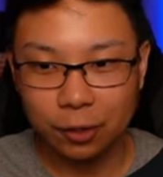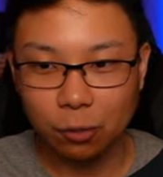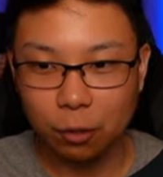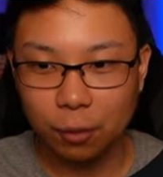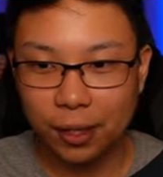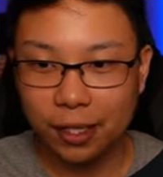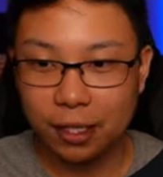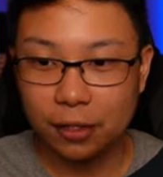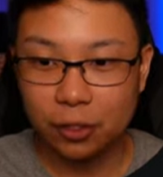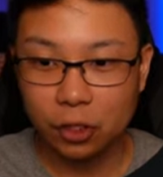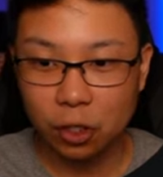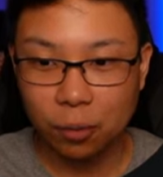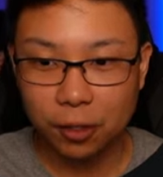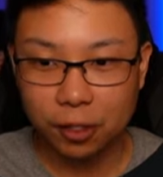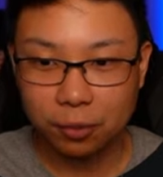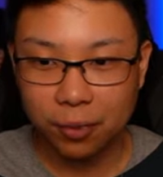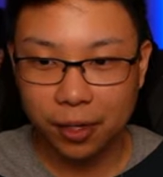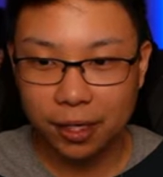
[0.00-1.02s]
We're making so
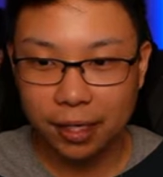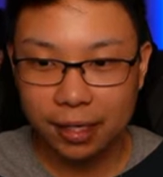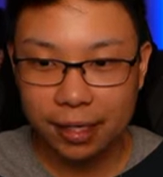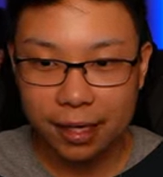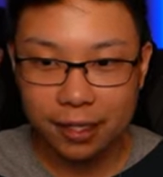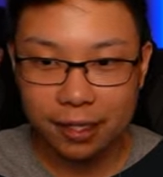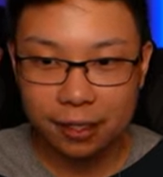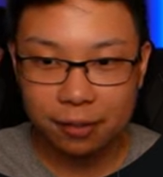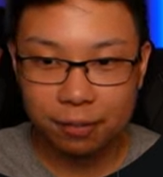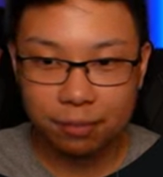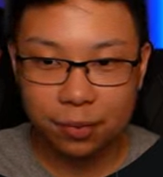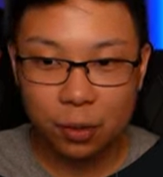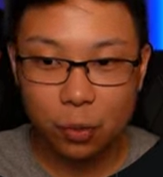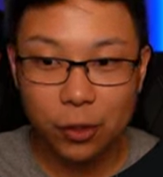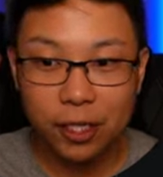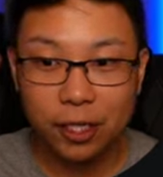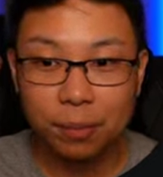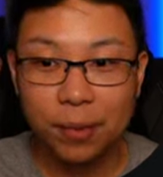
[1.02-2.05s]
much money, yes, but
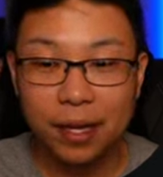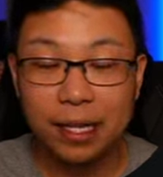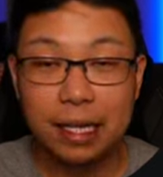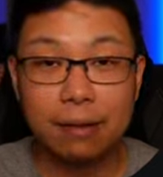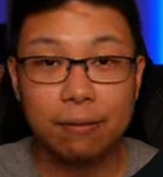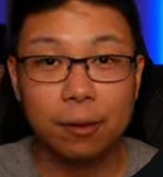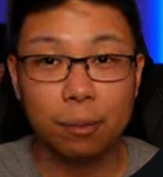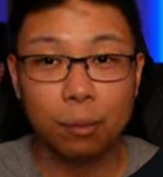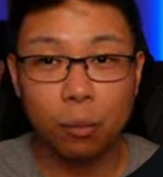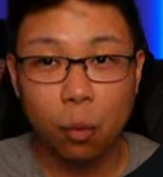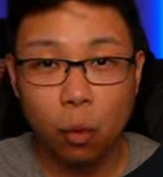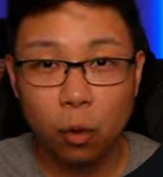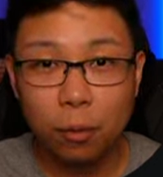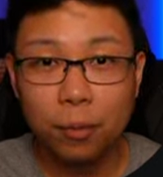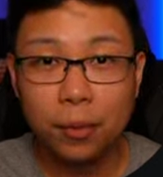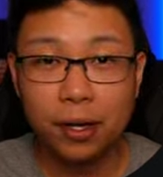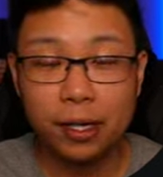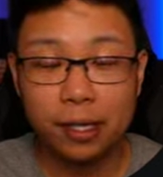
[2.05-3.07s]
we can make even more
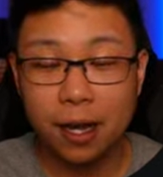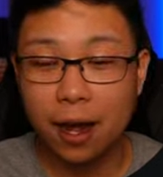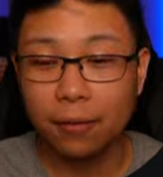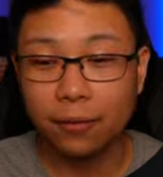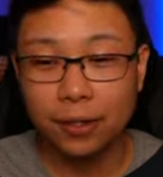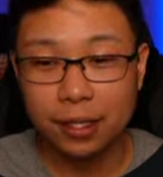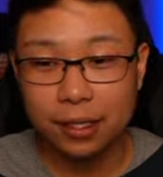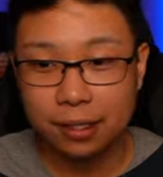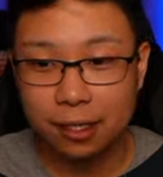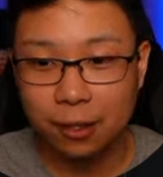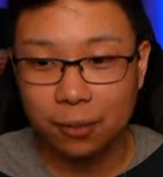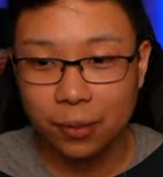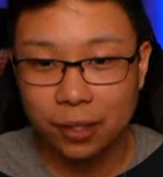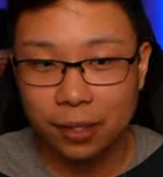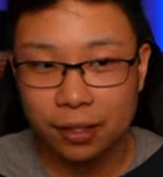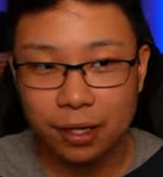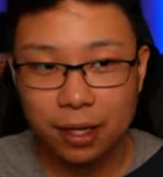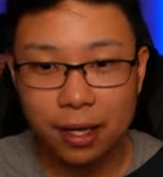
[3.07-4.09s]
money off these
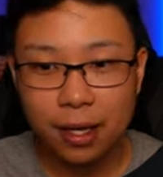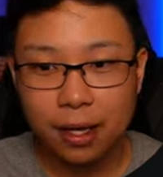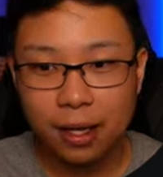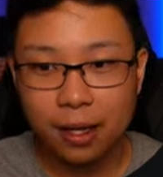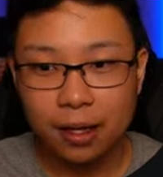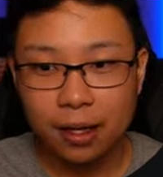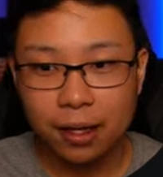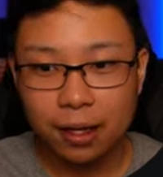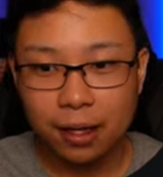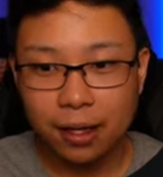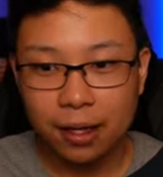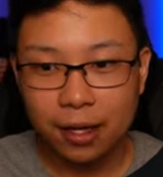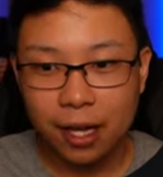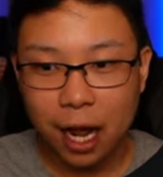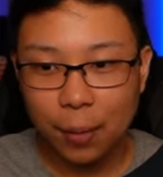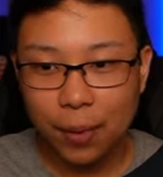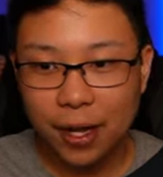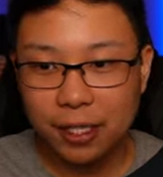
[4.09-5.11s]
dummies.
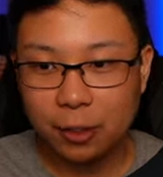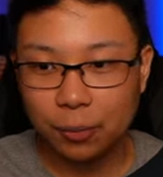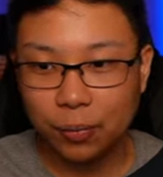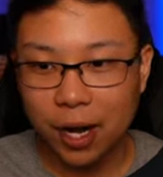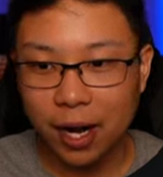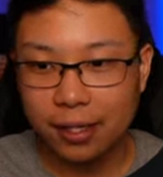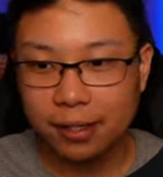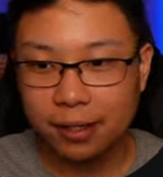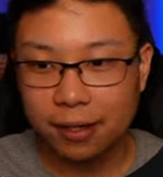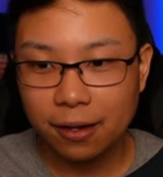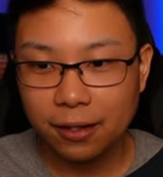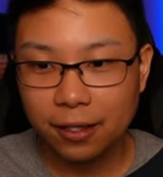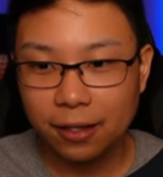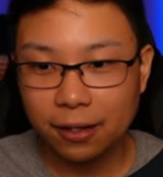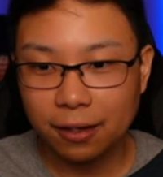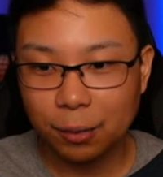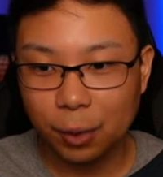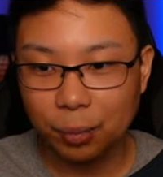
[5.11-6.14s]
I'm not surprised at all
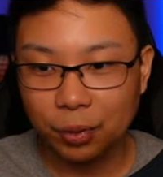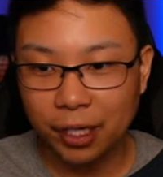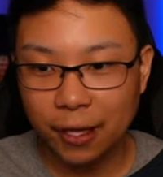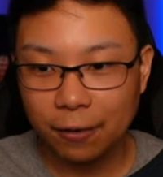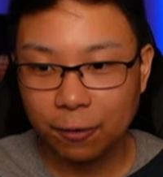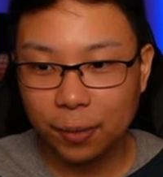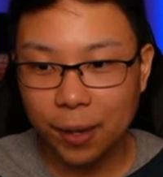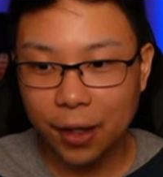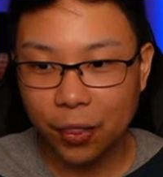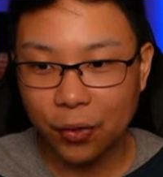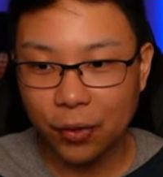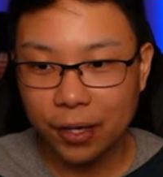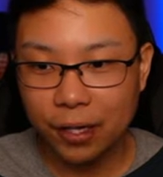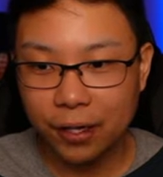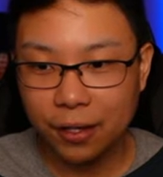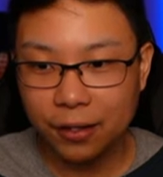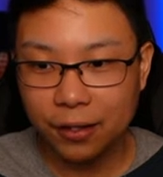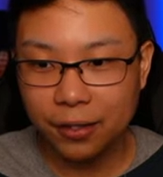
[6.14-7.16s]
either. I've been playing for about three
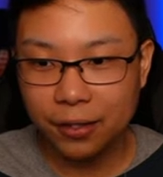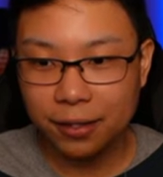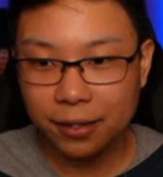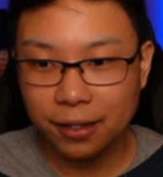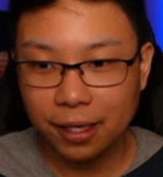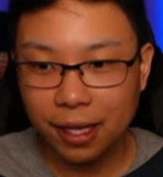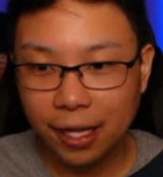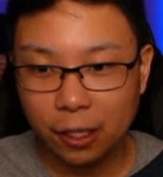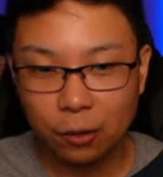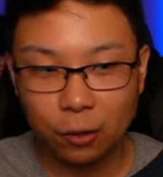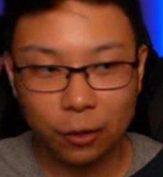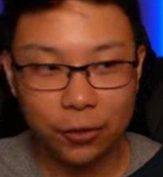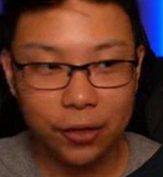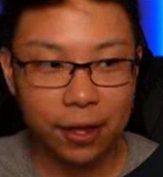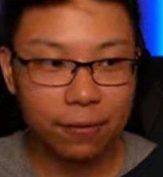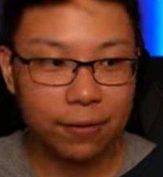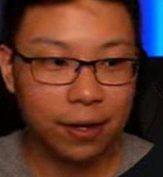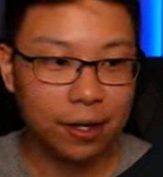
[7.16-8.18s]
years, and you learn
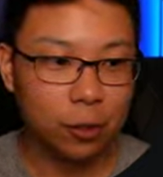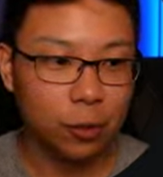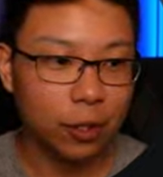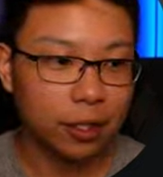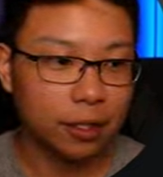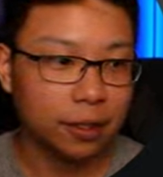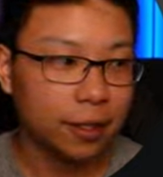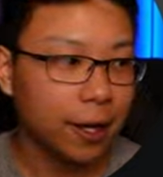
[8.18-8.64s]
that very quickly.